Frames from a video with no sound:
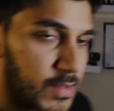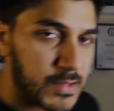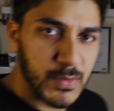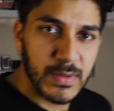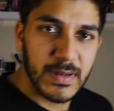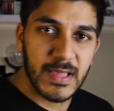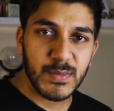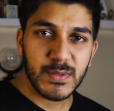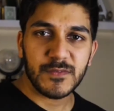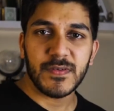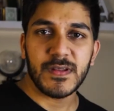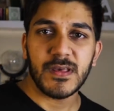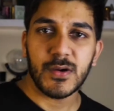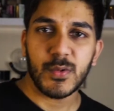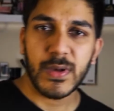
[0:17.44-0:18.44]
So in last week's
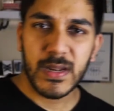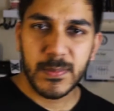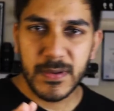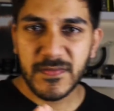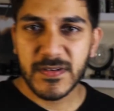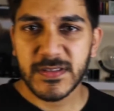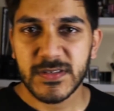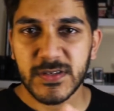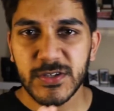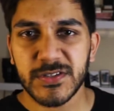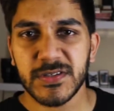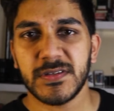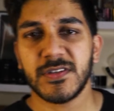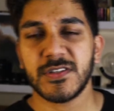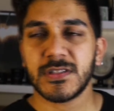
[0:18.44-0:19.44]
video, we had a bit of a
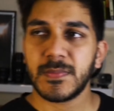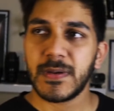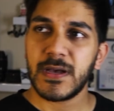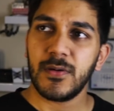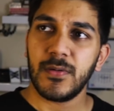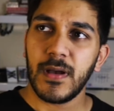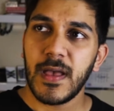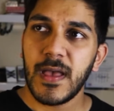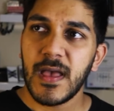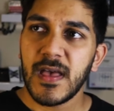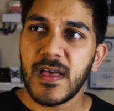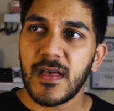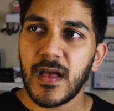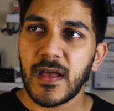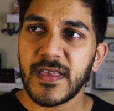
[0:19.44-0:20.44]
discussion just about,
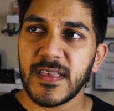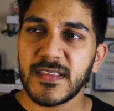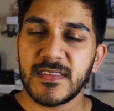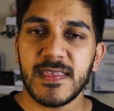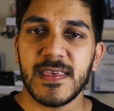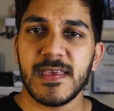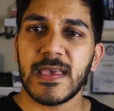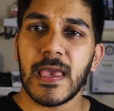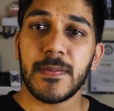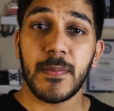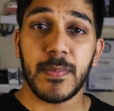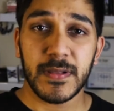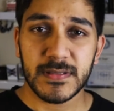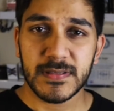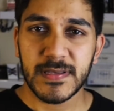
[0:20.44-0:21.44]
I guess, the
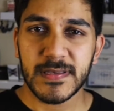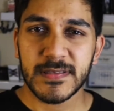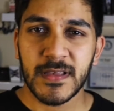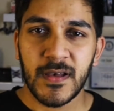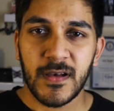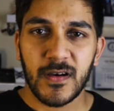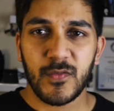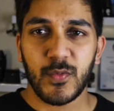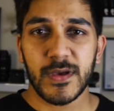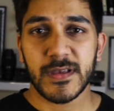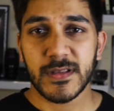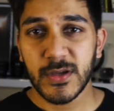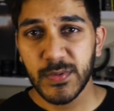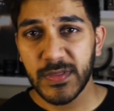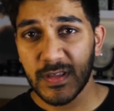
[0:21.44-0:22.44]
capabilities of what you
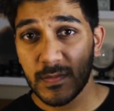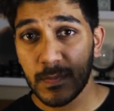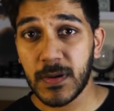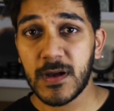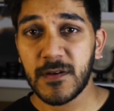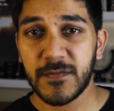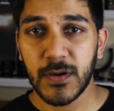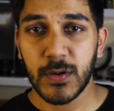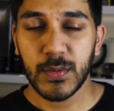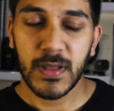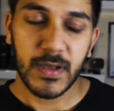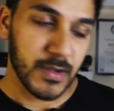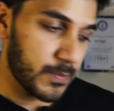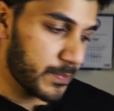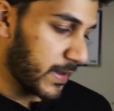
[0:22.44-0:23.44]
can do with a smartphone
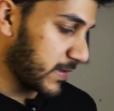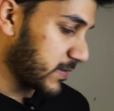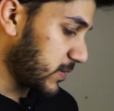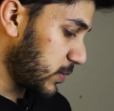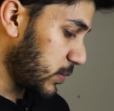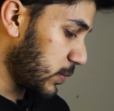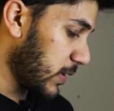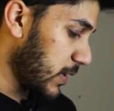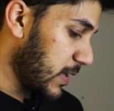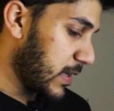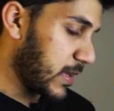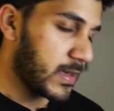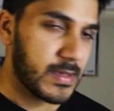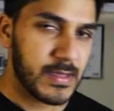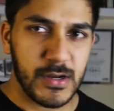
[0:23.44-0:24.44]
compared to,
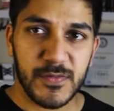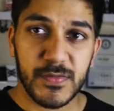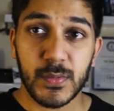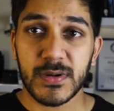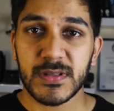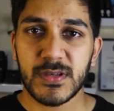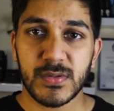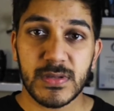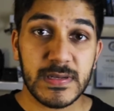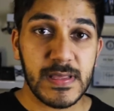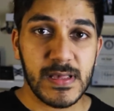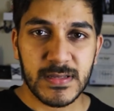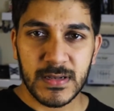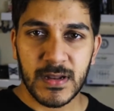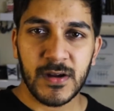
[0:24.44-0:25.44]
if you wanted to use a
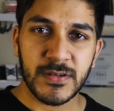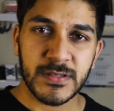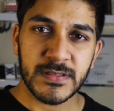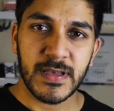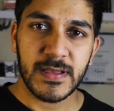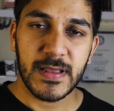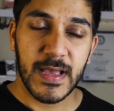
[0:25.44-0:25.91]
DSLR instead.